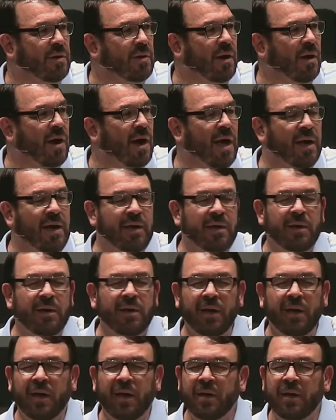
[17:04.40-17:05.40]
All right?
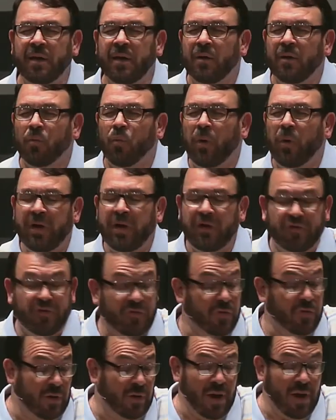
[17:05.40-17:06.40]
And we
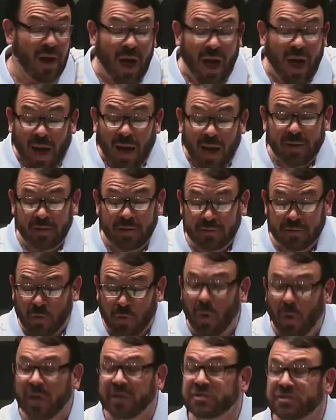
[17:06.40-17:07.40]
should not
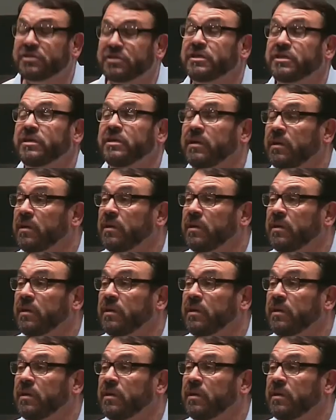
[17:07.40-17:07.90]
question